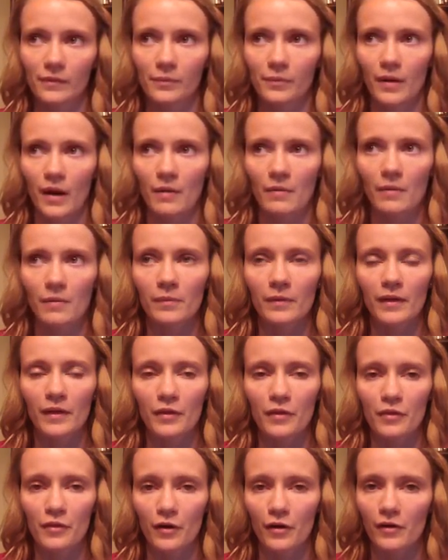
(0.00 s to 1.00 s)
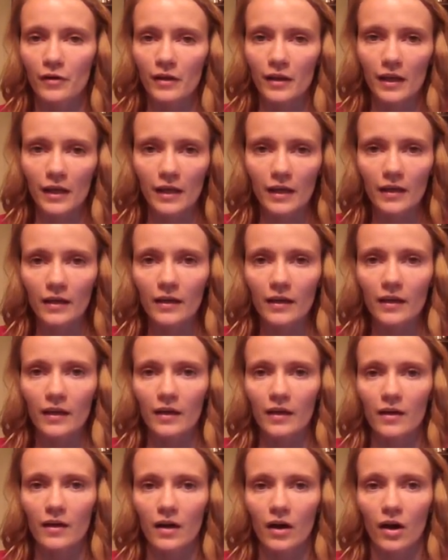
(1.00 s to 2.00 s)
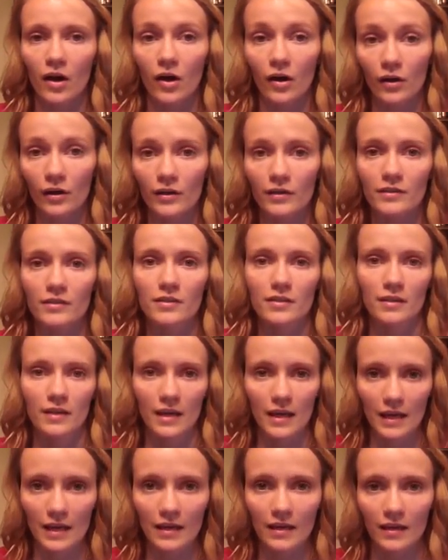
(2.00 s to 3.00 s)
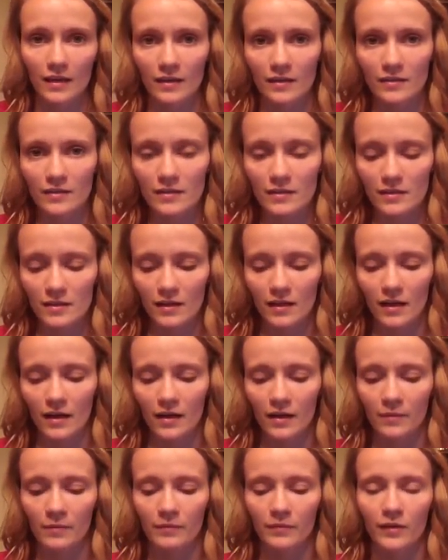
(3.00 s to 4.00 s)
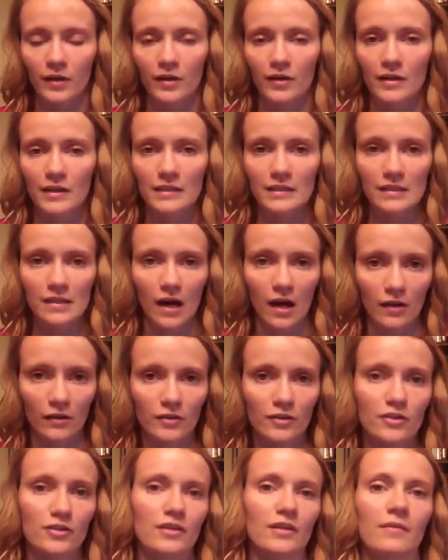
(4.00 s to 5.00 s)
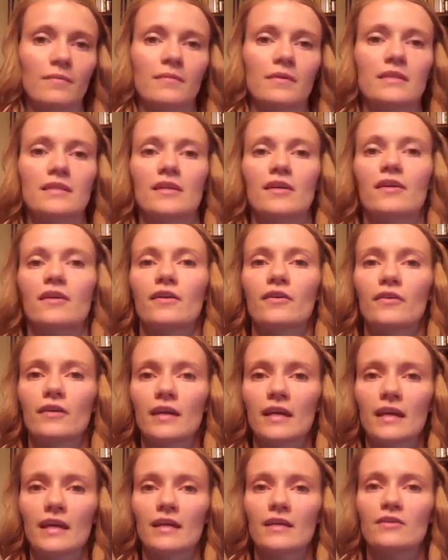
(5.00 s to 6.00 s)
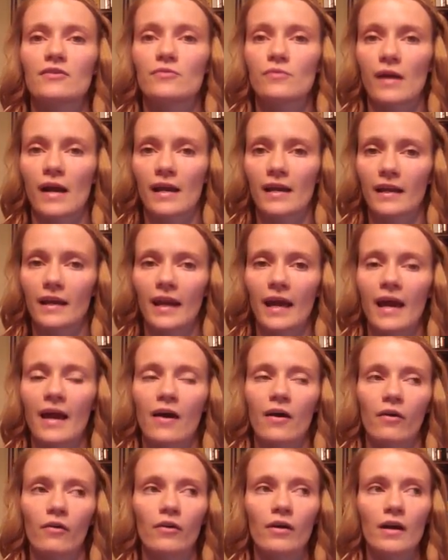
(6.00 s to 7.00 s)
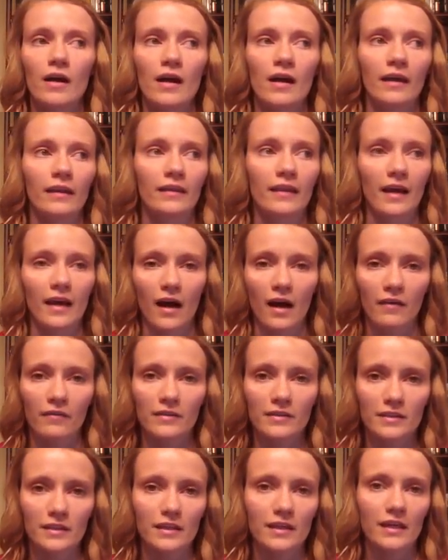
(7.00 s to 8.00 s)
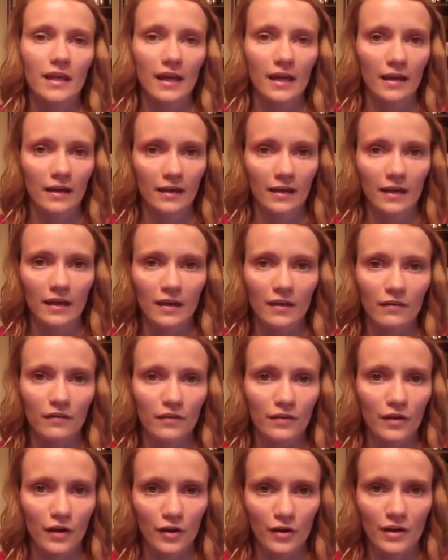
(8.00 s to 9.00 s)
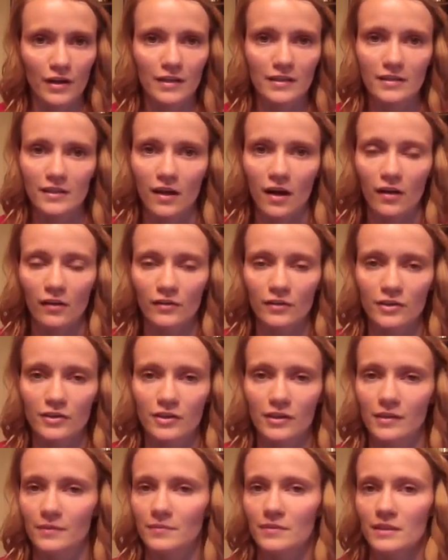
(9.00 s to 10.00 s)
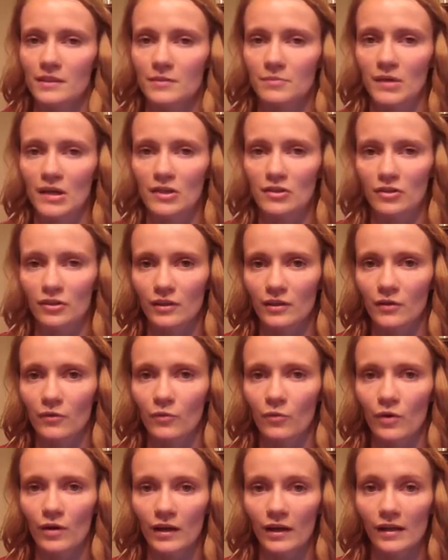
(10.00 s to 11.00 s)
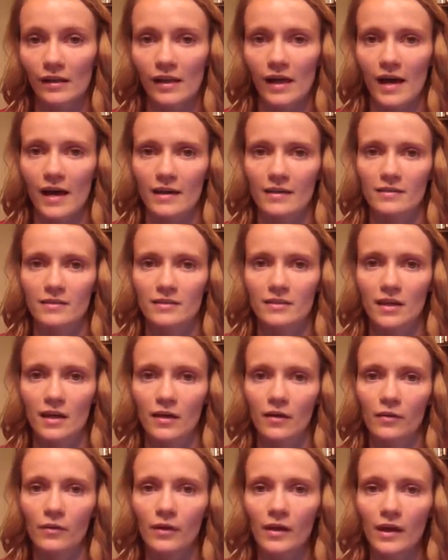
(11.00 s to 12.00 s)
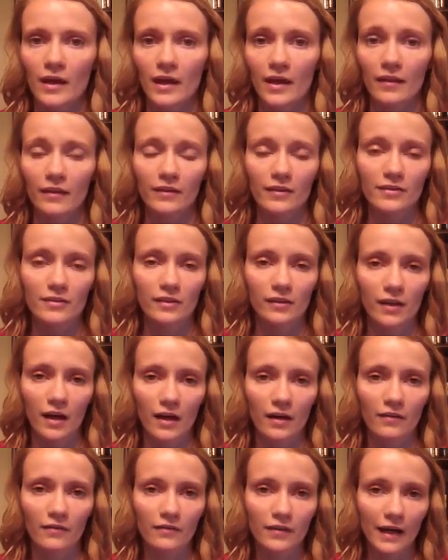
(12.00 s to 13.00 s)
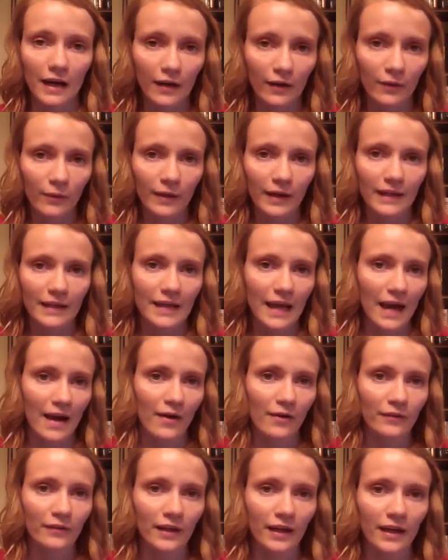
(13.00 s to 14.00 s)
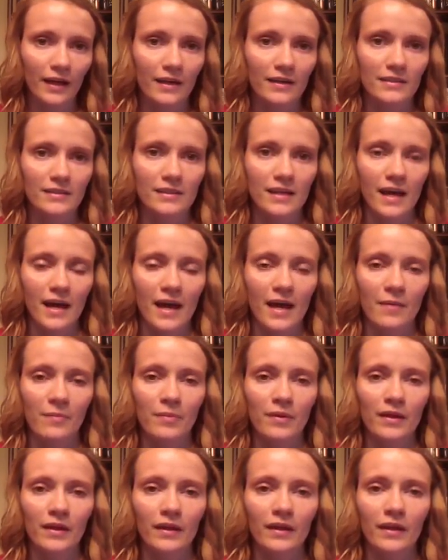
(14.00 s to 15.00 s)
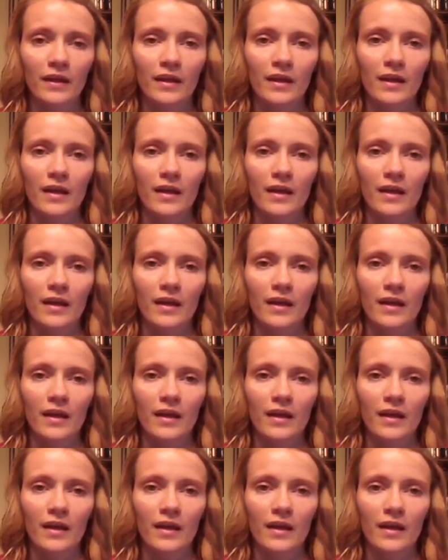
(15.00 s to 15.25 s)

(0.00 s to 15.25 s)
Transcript: probably 30 heart kids, 30 scholarship material kids right now, they obviously can't give 30 scholarships, especially in one class. So there's a lot of narrowing down that has to happen,